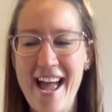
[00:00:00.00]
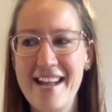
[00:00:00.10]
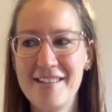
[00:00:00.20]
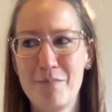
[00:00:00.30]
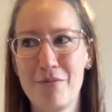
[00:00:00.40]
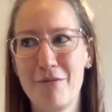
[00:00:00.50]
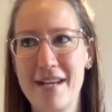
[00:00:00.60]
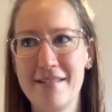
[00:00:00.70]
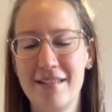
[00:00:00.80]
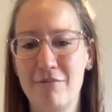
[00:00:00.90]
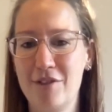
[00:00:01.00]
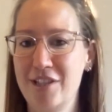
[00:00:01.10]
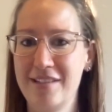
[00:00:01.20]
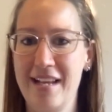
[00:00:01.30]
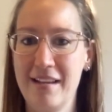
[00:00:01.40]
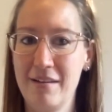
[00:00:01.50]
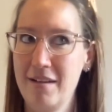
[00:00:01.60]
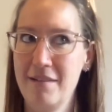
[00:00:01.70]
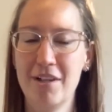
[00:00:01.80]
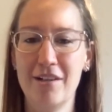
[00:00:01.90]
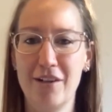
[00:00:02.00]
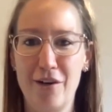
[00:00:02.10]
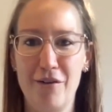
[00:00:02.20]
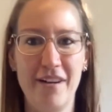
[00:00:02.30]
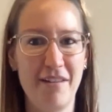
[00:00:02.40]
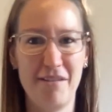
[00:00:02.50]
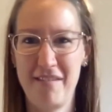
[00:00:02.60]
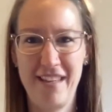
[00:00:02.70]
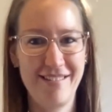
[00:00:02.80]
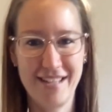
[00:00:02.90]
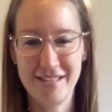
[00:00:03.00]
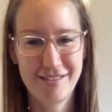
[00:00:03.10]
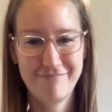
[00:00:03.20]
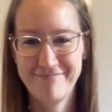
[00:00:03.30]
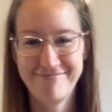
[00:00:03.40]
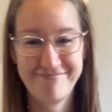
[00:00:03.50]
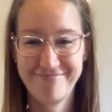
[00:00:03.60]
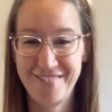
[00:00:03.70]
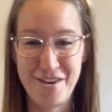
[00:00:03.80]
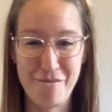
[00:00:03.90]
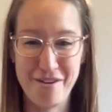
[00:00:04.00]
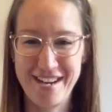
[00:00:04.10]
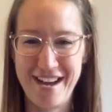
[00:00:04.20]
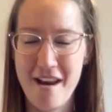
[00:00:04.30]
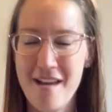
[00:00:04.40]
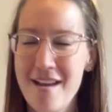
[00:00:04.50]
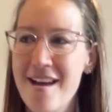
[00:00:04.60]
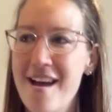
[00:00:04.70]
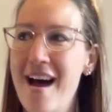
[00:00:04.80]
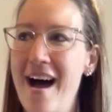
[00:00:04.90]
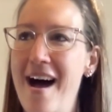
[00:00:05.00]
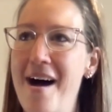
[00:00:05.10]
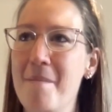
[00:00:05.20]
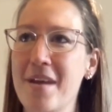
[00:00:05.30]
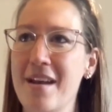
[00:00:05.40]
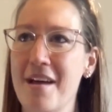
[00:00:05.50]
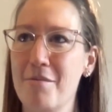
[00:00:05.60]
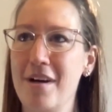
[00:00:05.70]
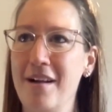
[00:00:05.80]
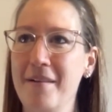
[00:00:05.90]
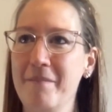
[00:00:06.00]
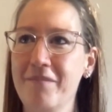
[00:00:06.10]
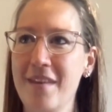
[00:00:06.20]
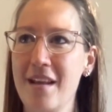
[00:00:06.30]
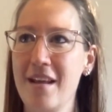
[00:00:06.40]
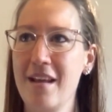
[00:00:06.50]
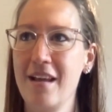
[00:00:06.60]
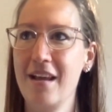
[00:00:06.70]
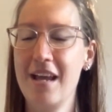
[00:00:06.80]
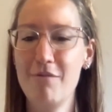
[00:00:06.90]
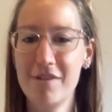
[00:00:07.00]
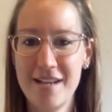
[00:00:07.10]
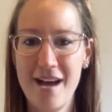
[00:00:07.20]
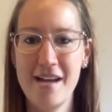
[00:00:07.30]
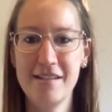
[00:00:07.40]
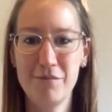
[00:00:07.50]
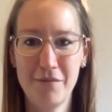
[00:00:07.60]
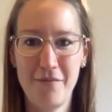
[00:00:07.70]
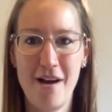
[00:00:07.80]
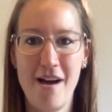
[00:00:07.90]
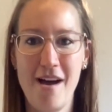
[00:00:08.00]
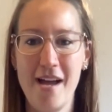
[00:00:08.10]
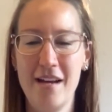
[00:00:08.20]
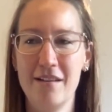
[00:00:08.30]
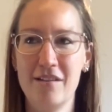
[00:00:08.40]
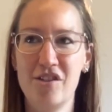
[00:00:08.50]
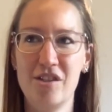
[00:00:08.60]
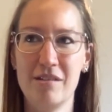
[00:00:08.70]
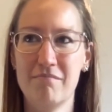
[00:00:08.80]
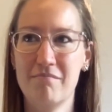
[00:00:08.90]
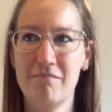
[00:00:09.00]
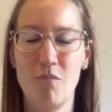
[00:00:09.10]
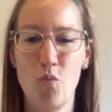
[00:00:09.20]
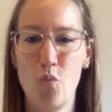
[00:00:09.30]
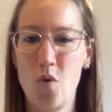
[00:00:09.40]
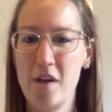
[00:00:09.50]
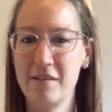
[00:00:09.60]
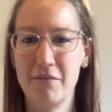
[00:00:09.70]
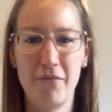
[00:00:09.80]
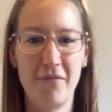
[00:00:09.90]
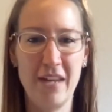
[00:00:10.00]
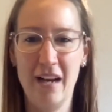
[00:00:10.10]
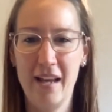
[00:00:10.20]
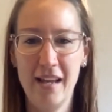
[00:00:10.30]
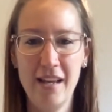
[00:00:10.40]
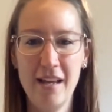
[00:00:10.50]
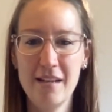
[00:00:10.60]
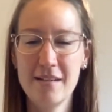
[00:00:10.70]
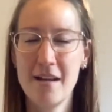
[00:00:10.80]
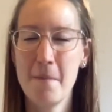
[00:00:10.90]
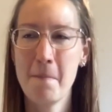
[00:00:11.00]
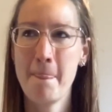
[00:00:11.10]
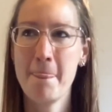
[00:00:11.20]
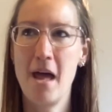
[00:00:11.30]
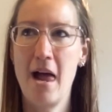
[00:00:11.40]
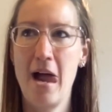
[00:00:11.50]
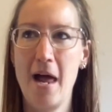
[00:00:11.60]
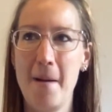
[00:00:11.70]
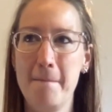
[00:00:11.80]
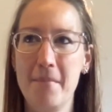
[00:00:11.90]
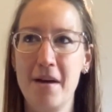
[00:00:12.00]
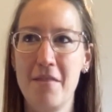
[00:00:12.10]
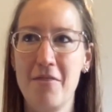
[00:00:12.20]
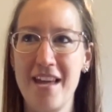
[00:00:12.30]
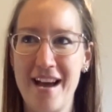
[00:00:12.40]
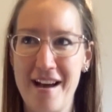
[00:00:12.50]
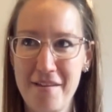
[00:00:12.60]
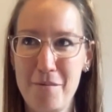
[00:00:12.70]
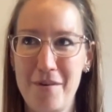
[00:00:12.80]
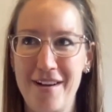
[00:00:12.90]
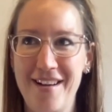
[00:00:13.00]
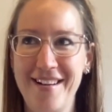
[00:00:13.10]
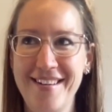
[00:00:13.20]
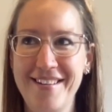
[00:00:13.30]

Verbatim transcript: and as it progressed, I was just like, yo, I'm gonna go, and I don't think that's gonna work out. Um, another one, he was nice, he was fine, just wasn't feeling it. Um, the other one